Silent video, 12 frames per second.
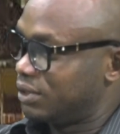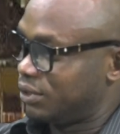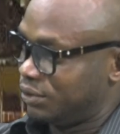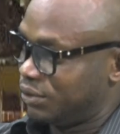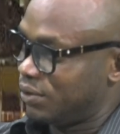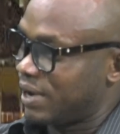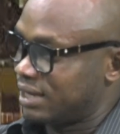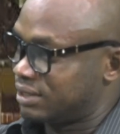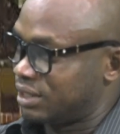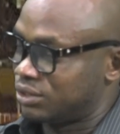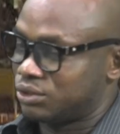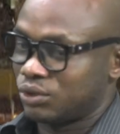You know why I
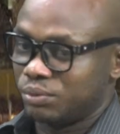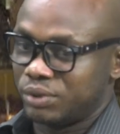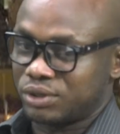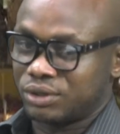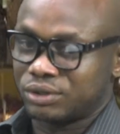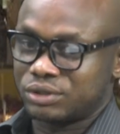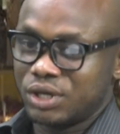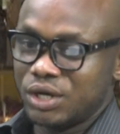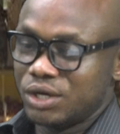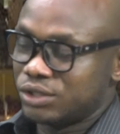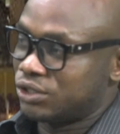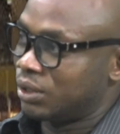say so? Because
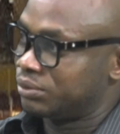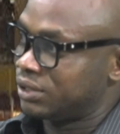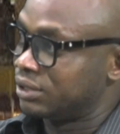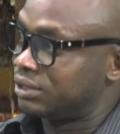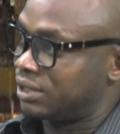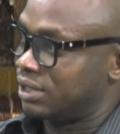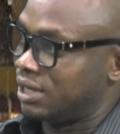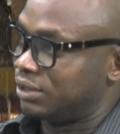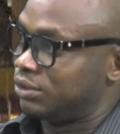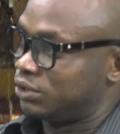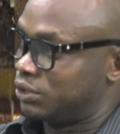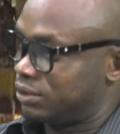something triggered
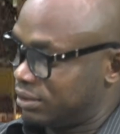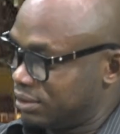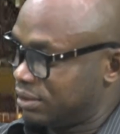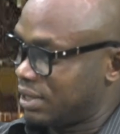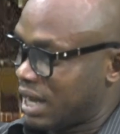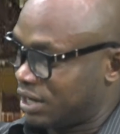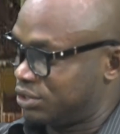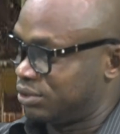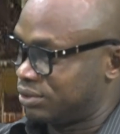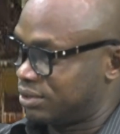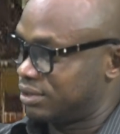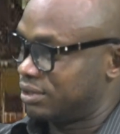those
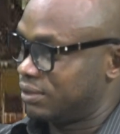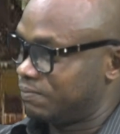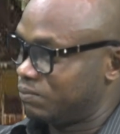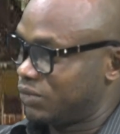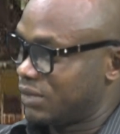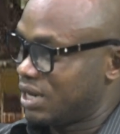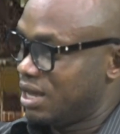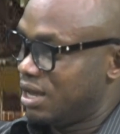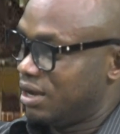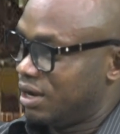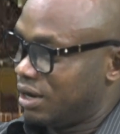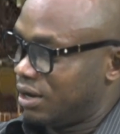actions.
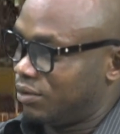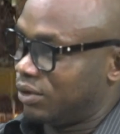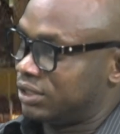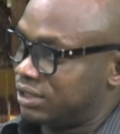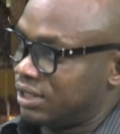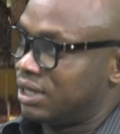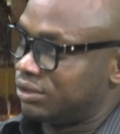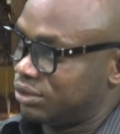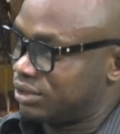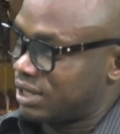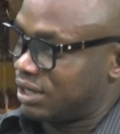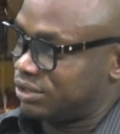What triggered
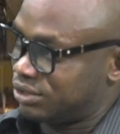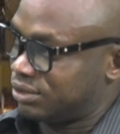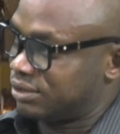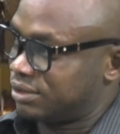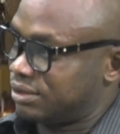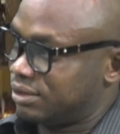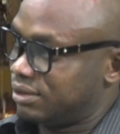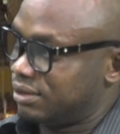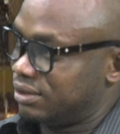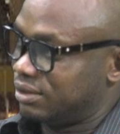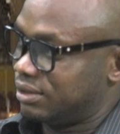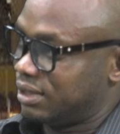those actions?
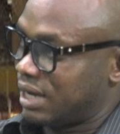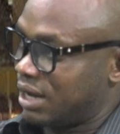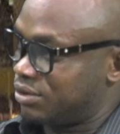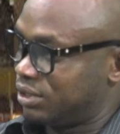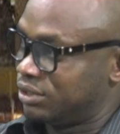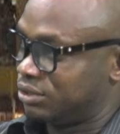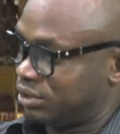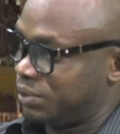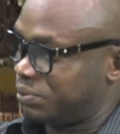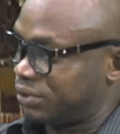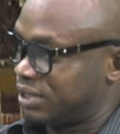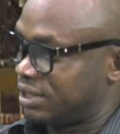According to the
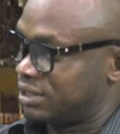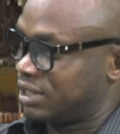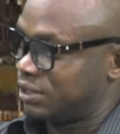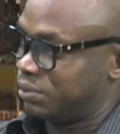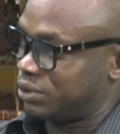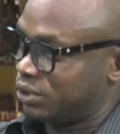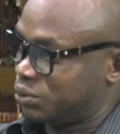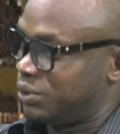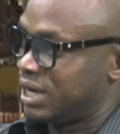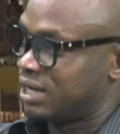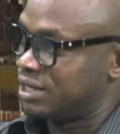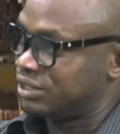protesters, because
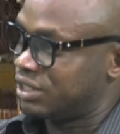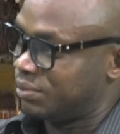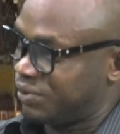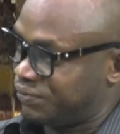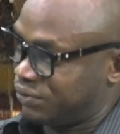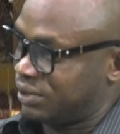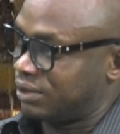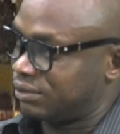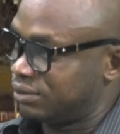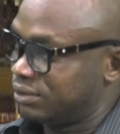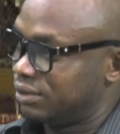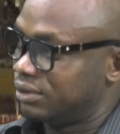we engaged them before now.
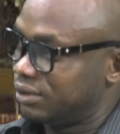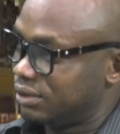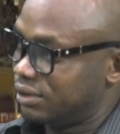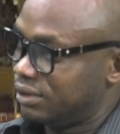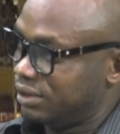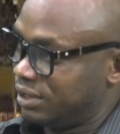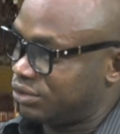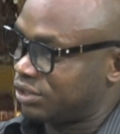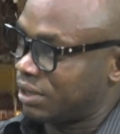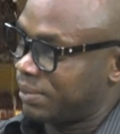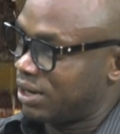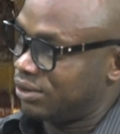They talked
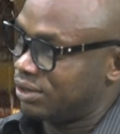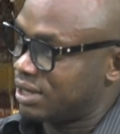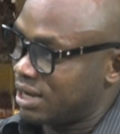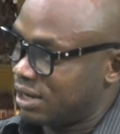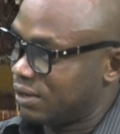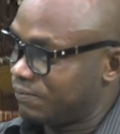about hunger.